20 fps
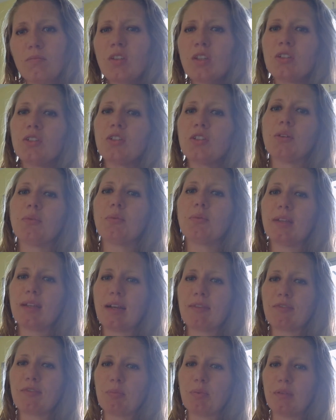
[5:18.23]
you don't really
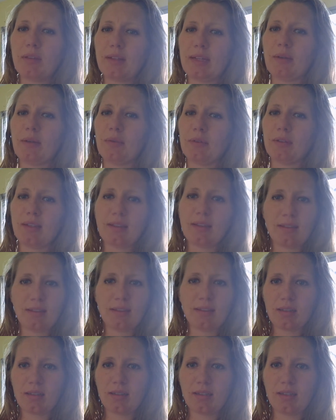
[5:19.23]
have to plant really
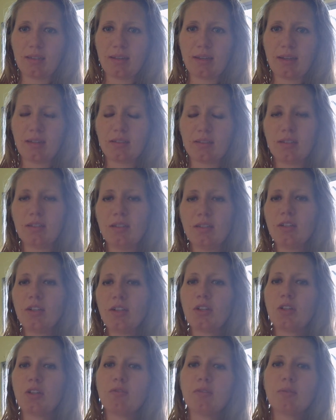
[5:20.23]
thick in that.
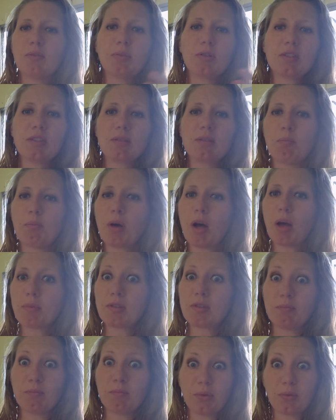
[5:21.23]
You know, if we pop
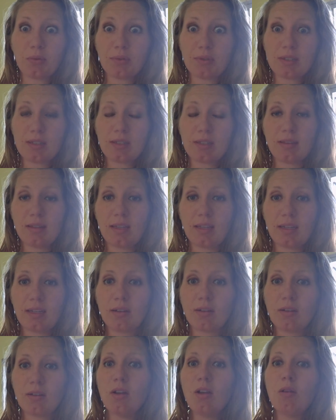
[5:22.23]
some boulders in
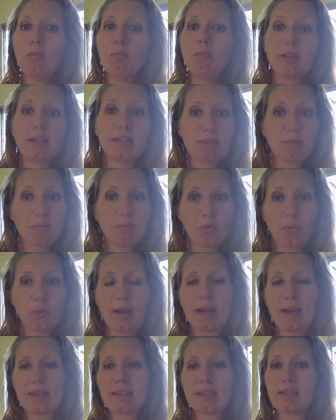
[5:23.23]
there, plant some
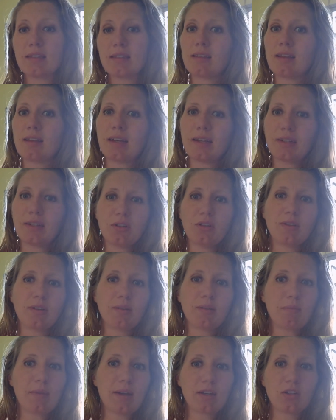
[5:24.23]
grasses that I know
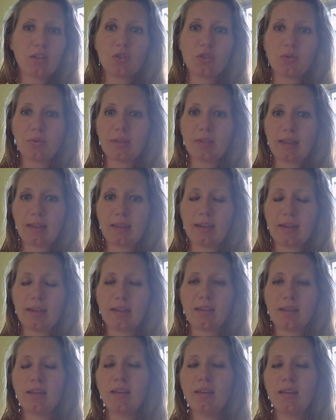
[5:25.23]
that Max you really
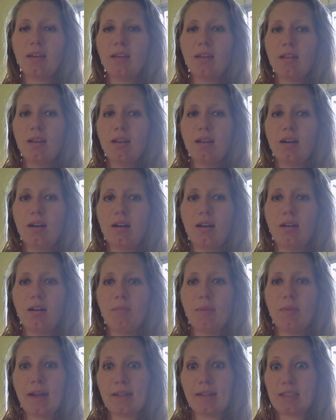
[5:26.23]
like,
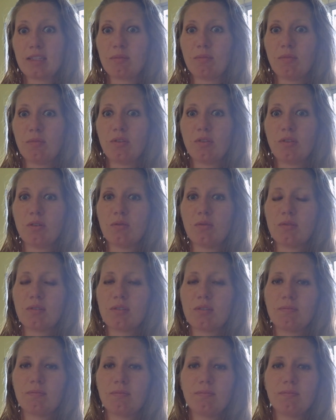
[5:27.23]
add some of those